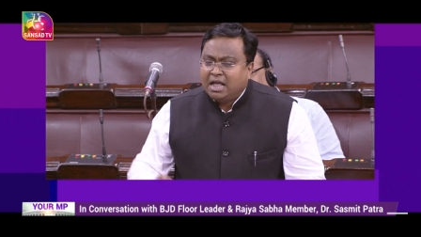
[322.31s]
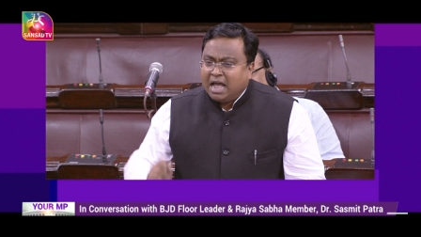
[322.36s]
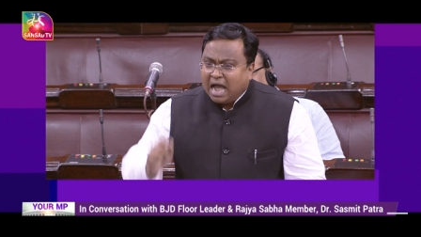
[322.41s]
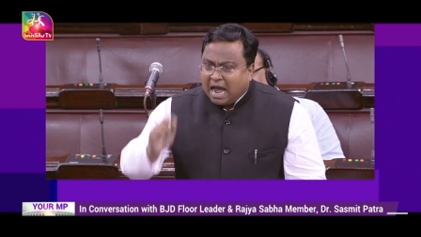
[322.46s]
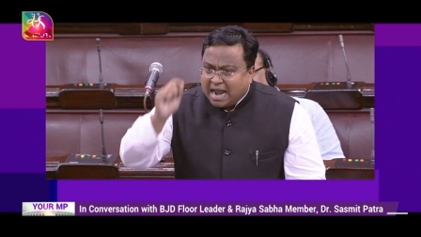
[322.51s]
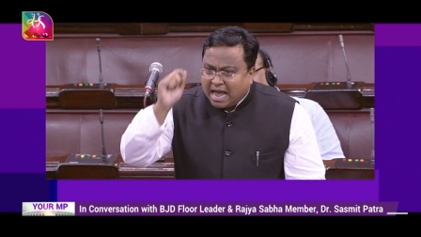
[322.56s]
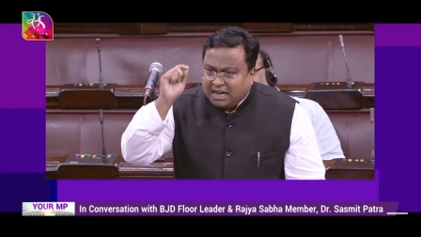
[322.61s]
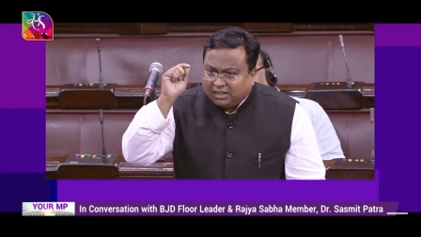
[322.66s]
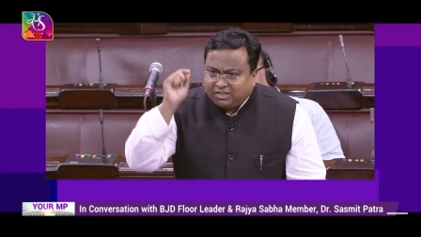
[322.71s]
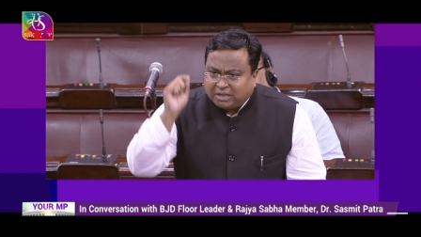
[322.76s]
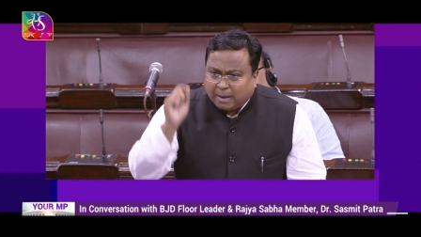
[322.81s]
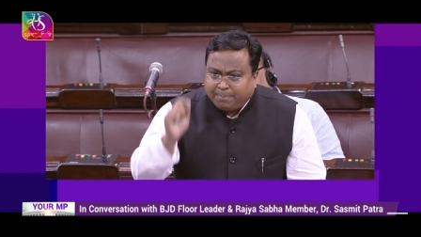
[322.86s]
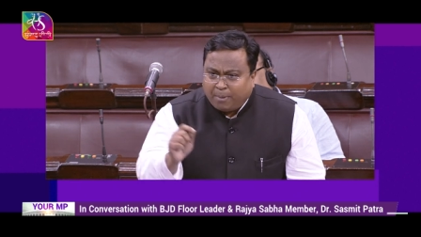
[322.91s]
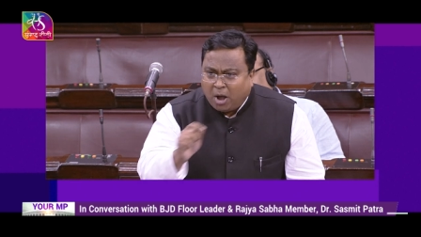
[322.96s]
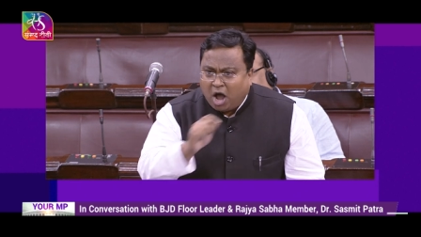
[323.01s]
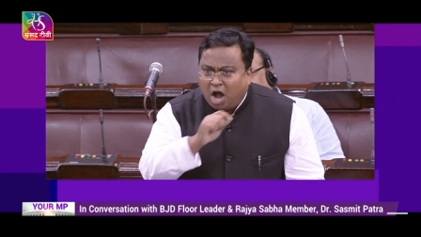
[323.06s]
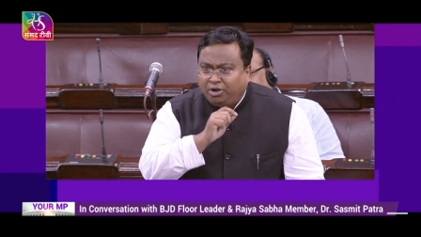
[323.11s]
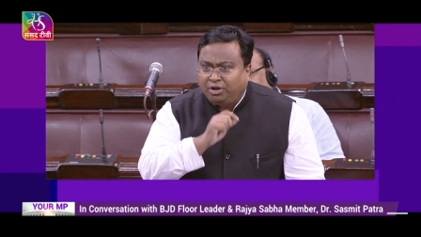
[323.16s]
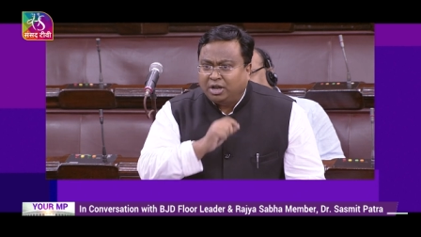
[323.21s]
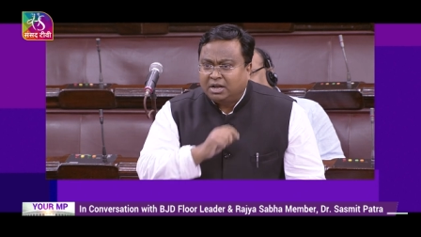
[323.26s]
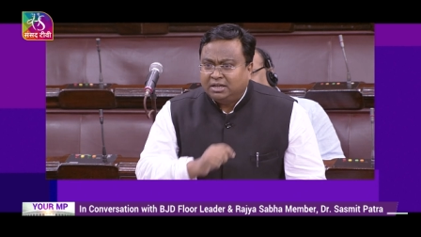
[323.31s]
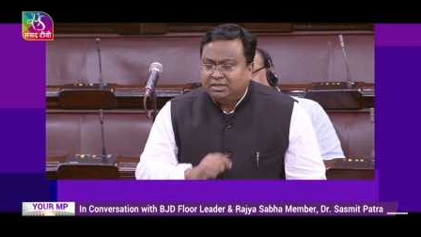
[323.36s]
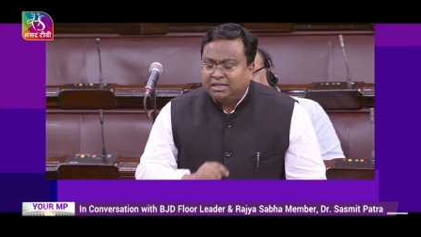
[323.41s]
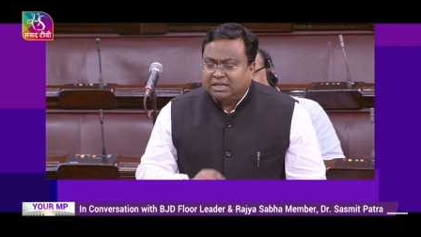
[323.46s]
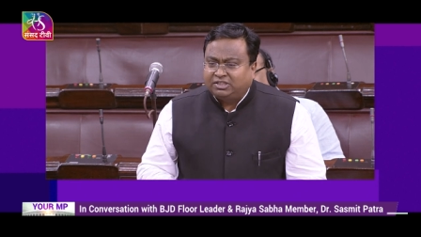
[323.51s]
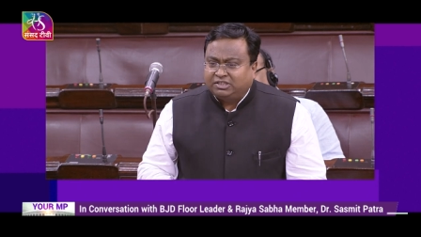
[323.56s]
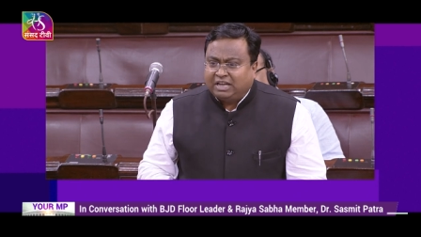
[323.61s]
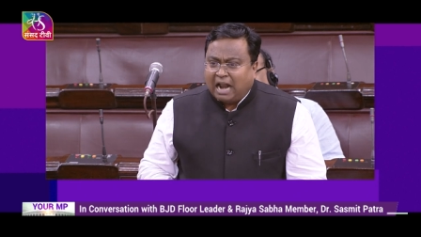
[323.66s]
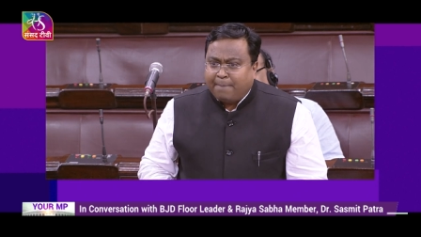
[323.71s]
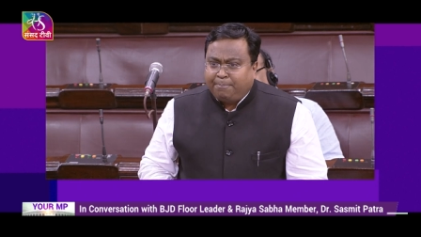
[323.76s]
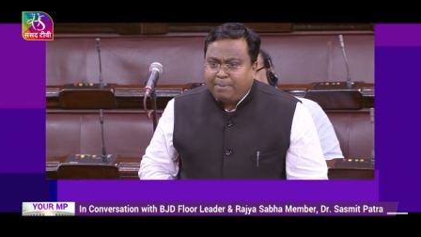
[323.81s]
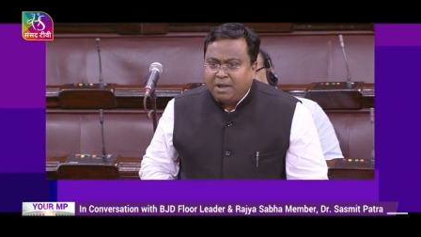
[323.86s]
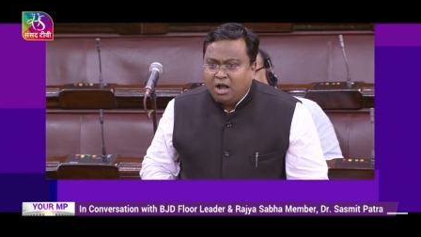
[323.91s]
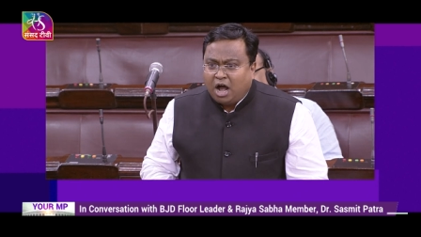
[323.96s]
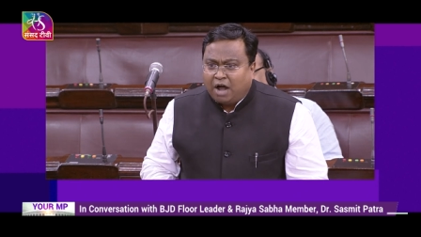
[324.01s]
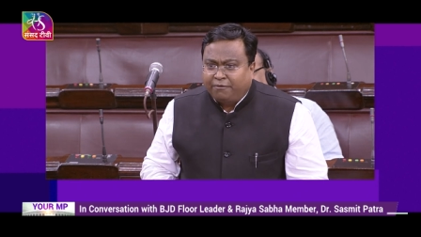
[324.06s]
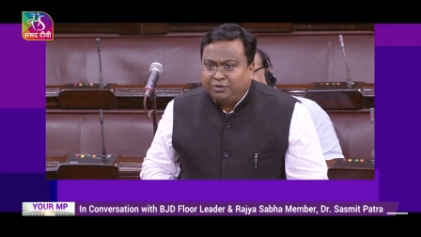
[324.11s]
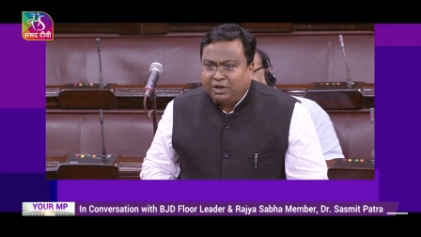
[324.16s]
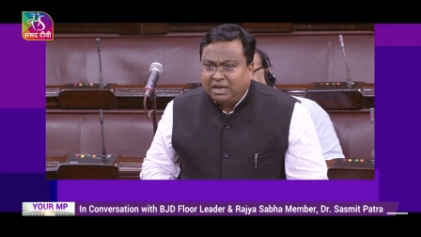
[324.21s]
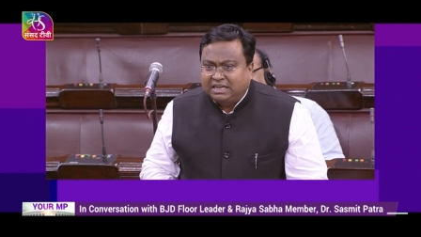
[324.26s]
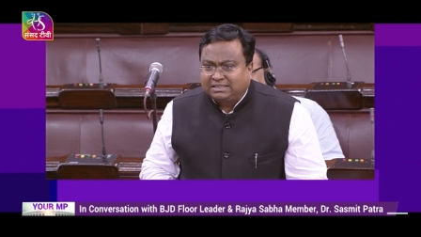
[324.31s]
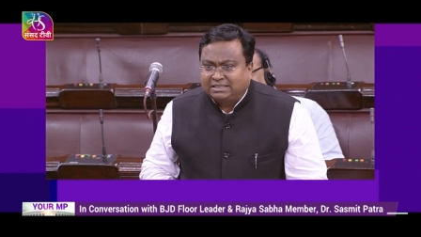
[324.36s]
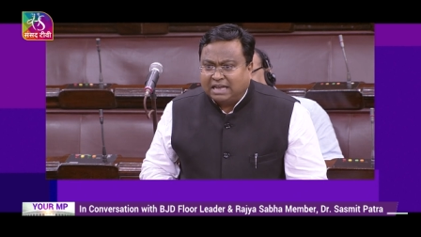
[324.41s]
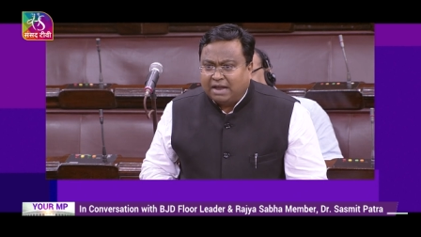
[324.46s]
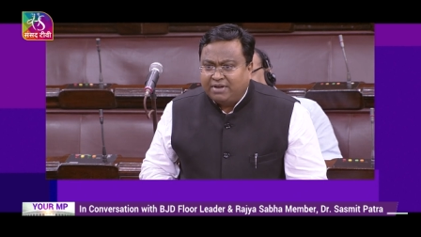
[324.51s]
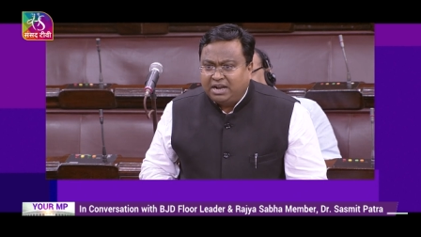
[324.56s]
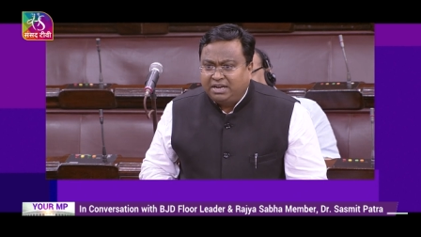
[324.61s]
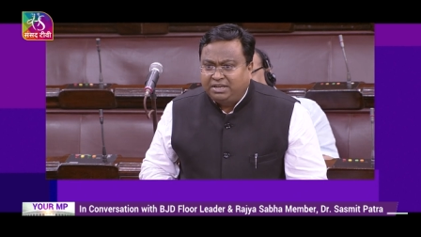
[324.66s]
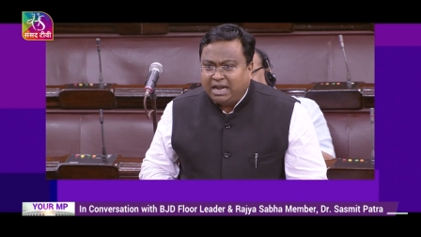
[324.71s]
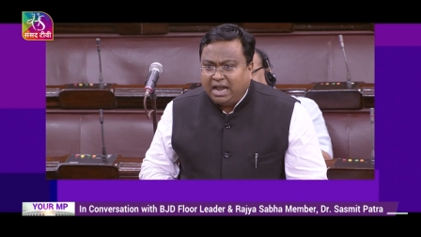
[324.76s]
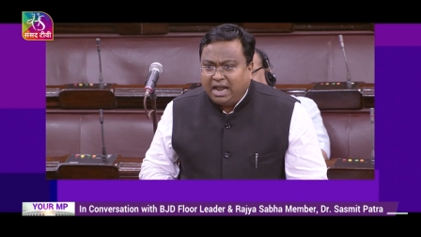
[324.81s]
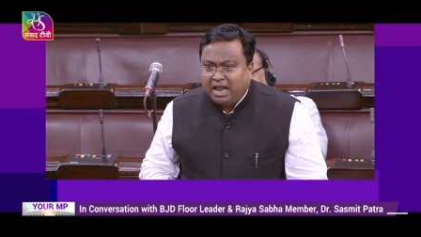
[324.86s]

and I support the scrapping of 370